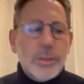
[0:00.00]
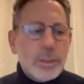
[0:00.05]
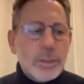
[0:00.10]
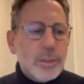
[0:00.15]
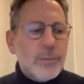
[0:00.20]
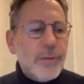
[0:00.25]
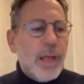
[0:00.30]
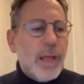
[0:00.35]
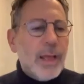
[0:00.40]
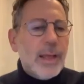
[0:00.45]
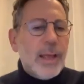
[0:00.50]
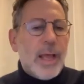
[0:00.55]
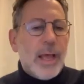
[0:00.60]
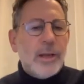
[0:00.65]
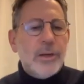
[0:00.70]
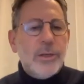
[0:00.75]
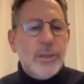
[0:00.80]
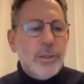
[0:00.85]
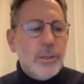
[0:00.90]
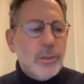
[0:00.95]
Sort of how
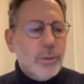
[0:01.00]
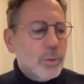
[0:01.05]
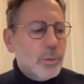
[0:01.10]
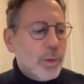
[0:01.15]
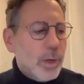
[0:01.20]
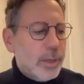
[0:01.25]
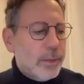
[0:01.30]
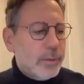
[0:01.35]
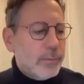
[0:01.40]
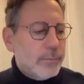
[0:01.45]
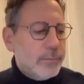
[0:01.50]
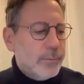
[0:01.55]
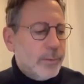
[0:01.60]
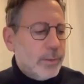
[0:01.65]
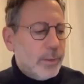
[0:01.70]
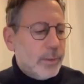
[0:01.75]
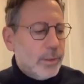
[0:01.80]
do you kind of,